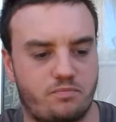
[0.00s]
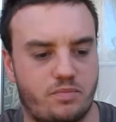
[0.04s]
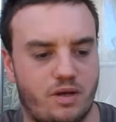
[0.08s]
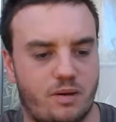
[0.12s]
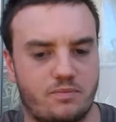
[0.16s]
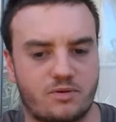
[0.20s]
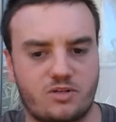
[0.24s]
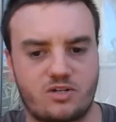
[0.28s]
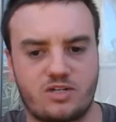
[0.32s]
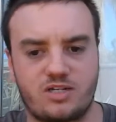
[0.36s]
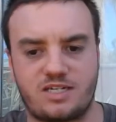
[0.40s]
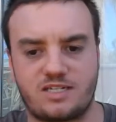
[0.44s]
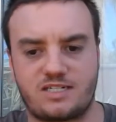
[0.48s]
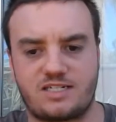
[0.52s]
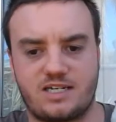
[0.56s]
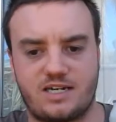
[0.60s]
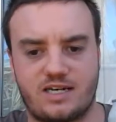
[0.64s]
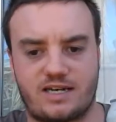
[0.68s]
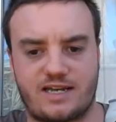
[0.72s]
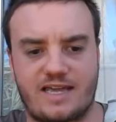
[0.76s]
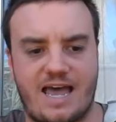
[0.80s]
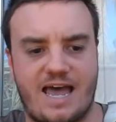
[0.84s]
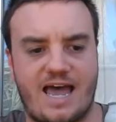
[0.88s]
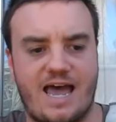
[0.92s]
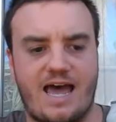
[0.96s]
But because it's in a
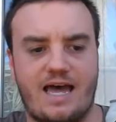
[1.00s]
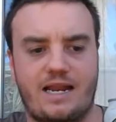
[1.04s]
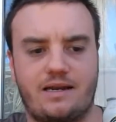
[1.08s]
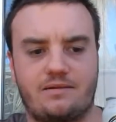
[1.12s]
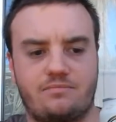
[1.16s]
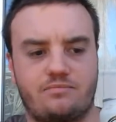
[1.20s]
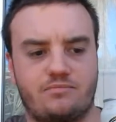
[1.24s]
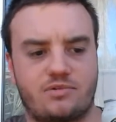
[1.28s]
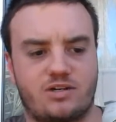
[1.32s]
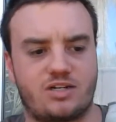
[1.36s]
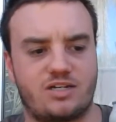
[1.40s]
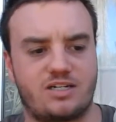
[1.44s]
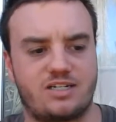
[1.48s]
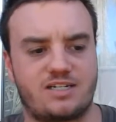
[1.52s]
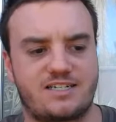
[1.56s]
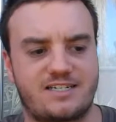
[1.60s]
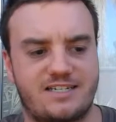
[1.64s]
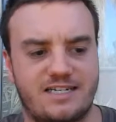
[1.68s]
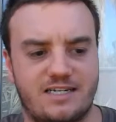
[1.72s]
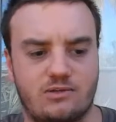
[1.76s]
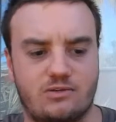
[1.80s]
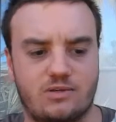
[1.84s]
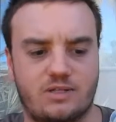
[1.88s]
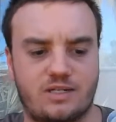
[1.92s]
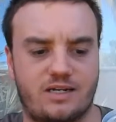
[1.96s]
can, because it's
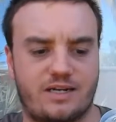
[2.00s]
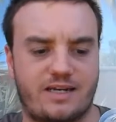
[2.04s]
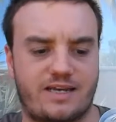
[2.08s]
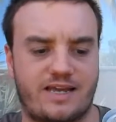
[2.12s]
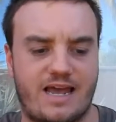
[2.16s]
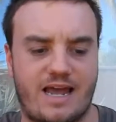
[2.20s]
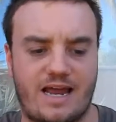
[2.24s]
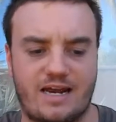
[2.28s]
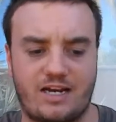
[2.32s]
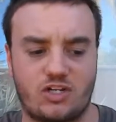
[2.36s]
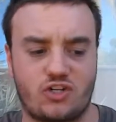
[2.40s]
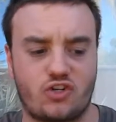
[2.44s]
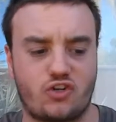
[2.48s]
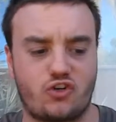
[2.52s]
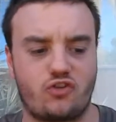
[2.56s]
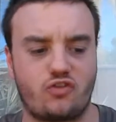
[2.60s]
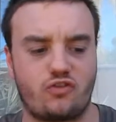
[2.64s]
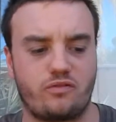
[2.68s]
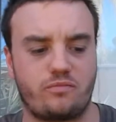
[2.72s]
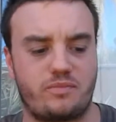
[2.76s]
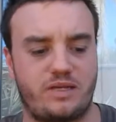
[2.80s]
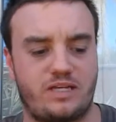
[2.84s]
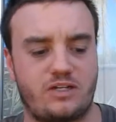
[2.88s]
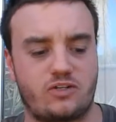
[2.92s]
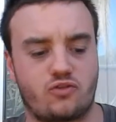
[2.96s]
sealed in a can, it
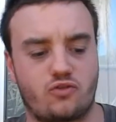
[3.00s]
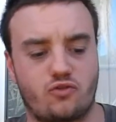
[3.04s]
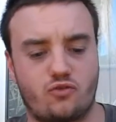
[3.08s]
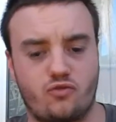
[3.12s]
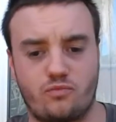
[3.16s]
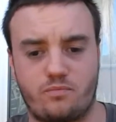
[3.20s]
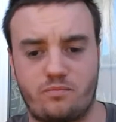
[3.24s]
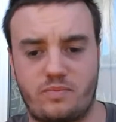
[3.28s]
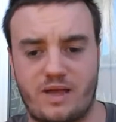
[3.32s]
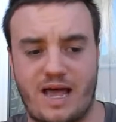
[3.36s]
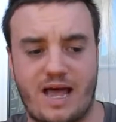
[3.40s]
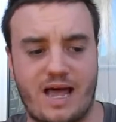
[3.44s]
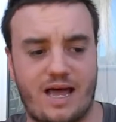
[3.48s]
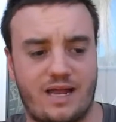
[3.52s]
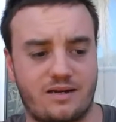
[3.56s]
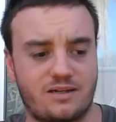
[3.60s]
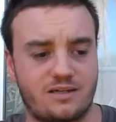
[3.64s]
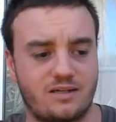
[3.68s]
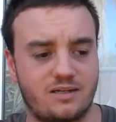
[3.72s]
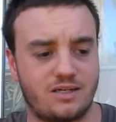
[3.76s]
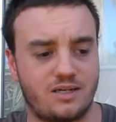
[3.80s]
shouldn't be too bad.